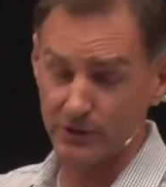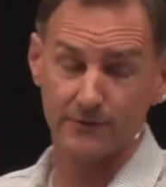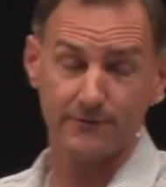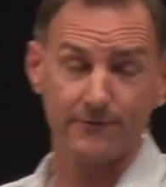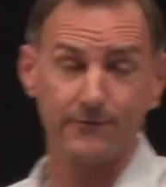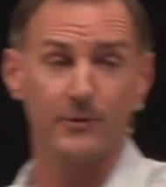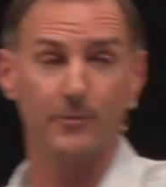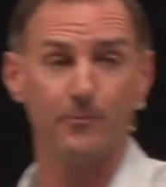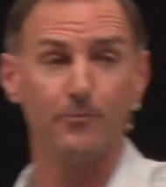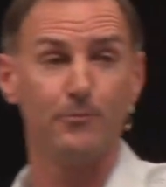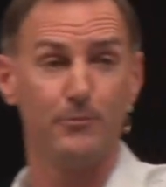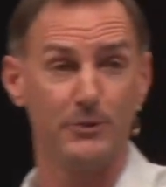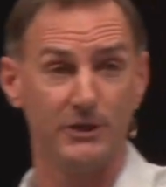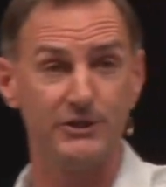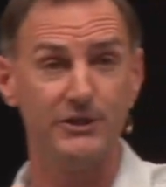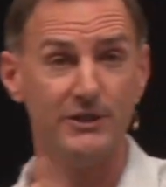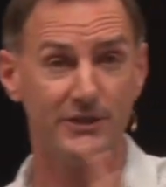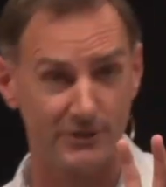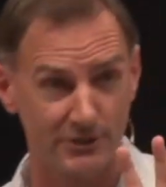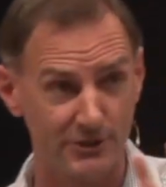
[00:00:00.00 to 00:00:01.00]
of the
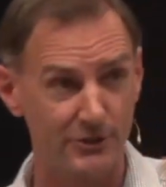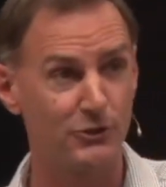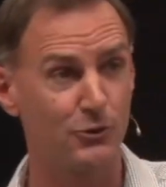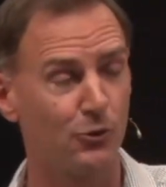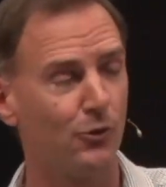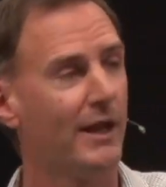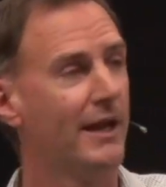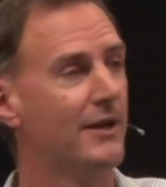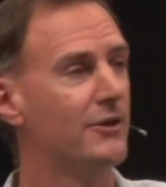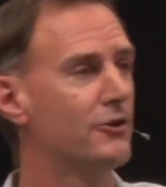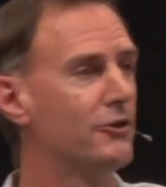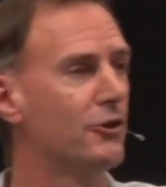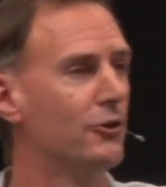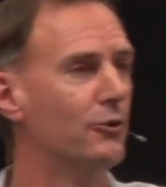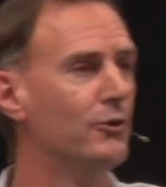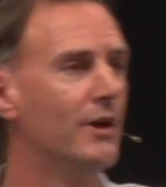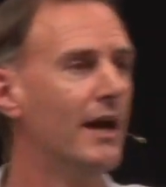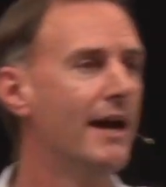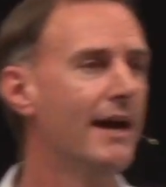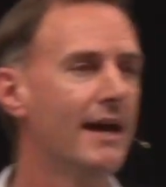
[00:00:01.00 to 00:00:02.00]
business that Saul had to
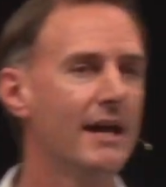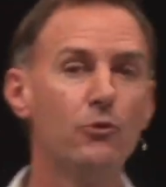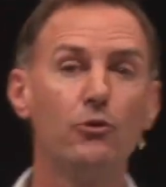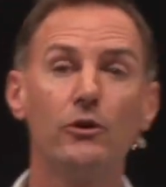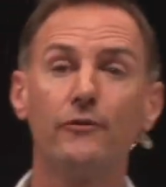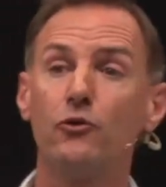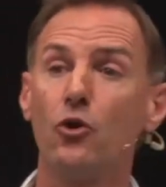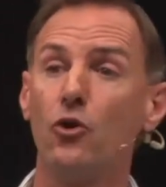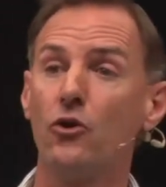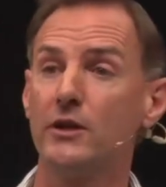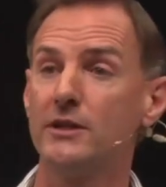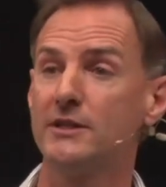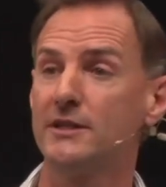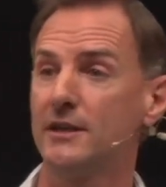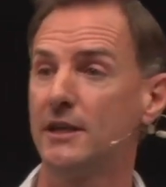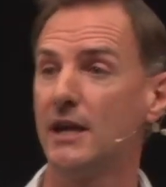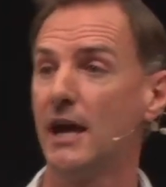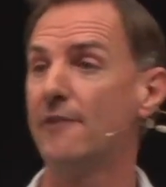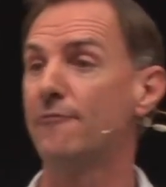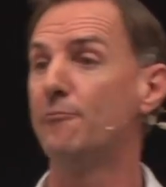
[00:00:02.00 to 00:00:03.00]
do, he would have gone into the
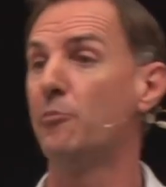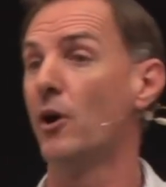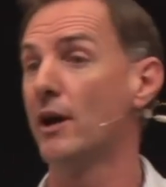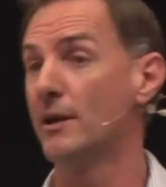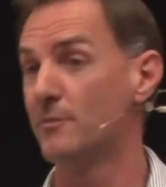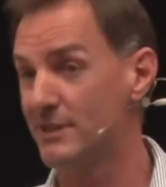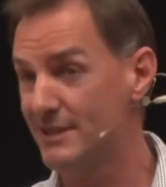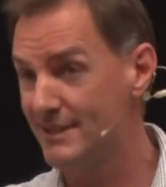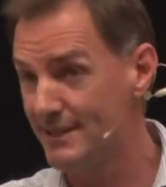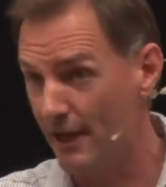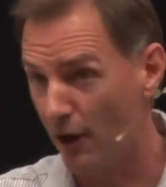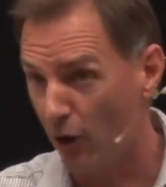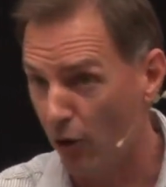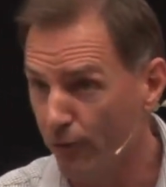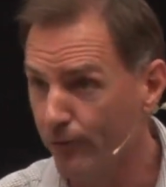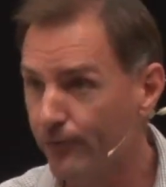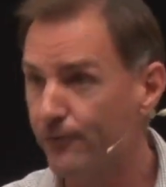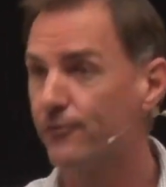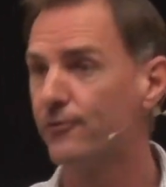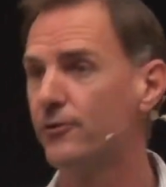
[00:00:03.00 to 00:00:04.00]
cave by
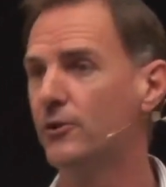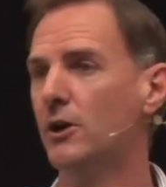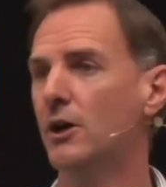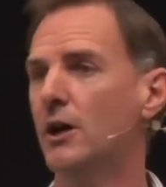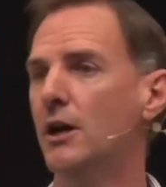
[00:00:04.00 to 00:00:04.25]
himself,